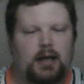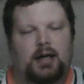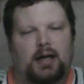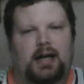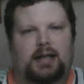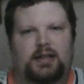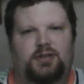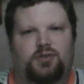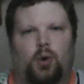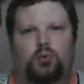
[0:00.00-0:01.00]
At least
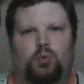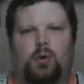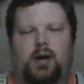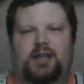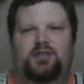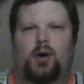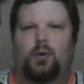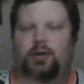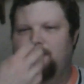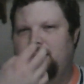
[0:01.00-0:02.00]
the old Warheads, they
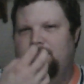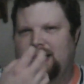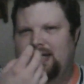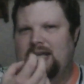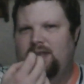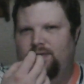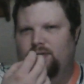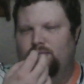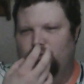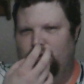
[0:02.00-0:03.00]
always made my teeth
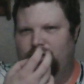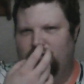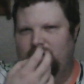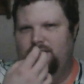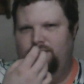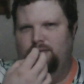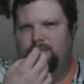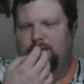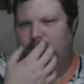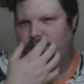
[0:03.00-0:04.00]
feel really gritty. If you
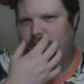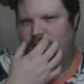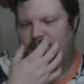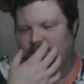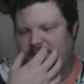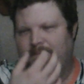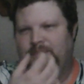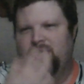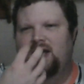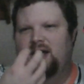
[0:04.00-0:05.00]
remember, you know what I'm talking about.
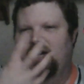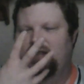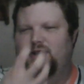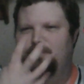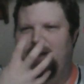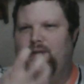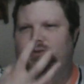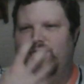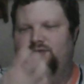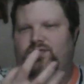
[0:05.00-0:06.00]
And then your mouth
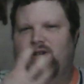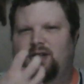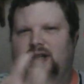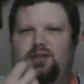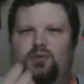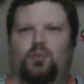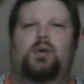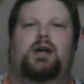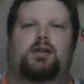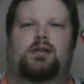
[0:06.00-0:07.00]
just felt like this
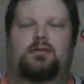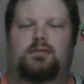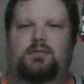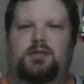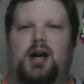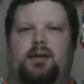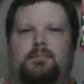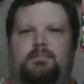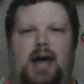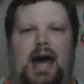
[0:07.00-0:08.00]
weird,
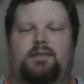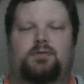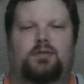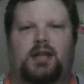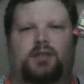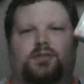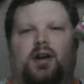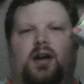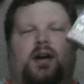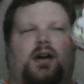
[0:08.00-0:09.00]
numb aftertaste.
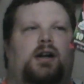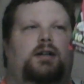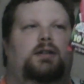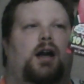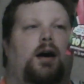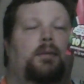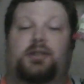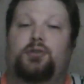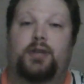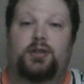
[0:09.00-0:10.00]
And
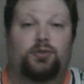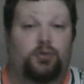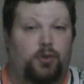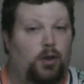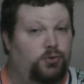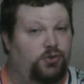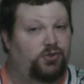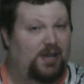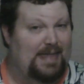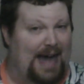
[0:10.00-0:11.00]
so this is the closest
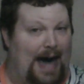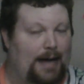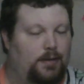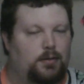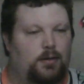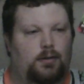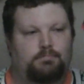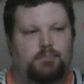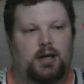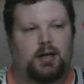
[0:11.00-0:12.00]
to that.
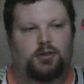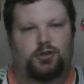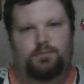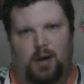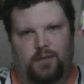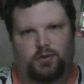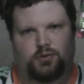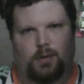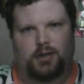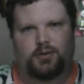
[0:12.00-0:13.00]
But just
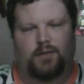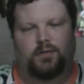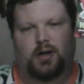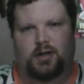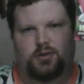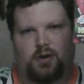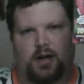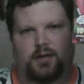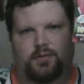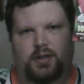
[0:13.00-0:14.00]
preference-wise, I've not got to try
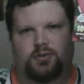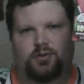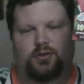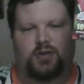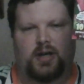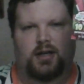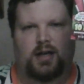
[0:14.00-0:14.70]
enough of these to say I